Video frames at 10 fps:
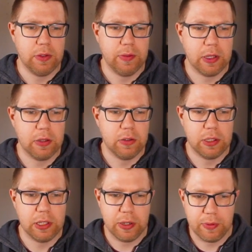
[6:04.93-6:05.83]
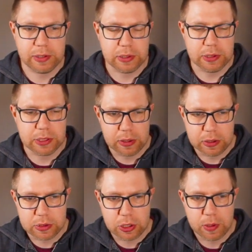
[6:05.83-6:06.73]
we go. Now we can see the
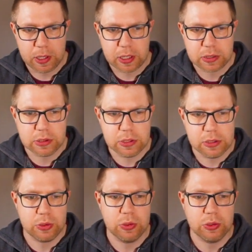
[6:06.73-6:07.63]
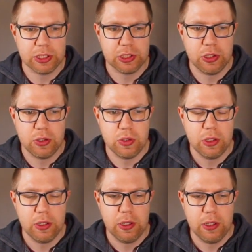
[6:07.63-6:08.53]
topic, store slash new,
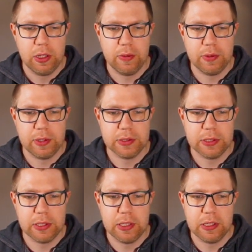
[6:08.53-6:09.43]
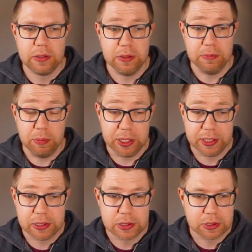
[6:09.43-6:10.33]
and we can see the
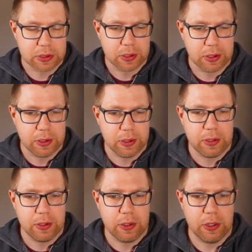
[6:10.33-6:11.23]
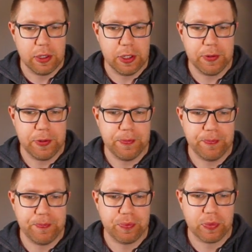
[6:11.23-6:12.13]
bytes, um,
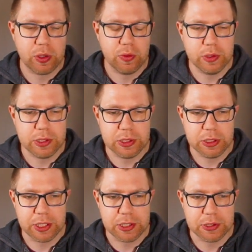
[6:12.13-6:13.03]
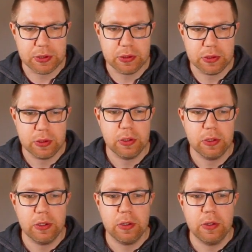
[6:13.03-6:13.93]
which is a JSON
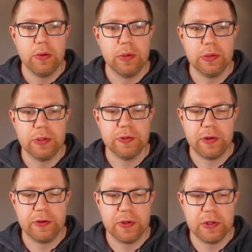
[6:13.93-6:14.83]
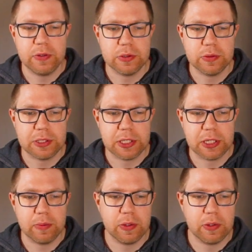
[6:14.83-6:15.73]
with all those various fields. I'm going to take
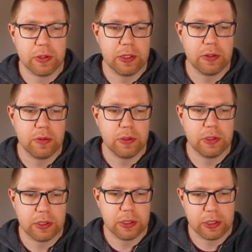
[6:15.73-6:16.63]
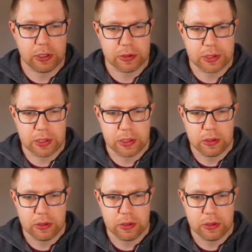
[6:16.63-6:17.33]
them apart now. You can see